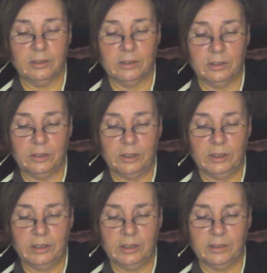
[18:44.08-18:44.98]

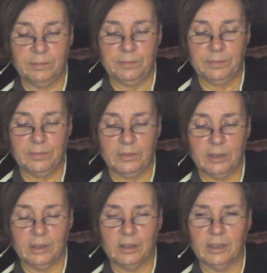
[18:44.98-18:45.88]
she
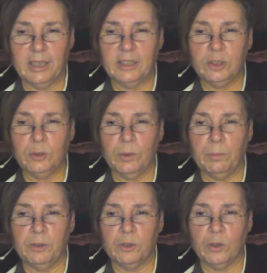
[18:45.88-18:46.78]
likes to
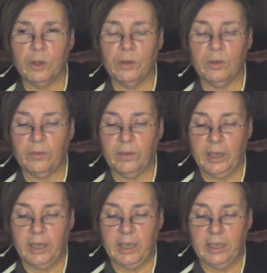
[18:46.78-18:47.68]
observe
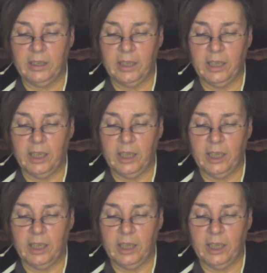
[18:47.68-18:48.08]
and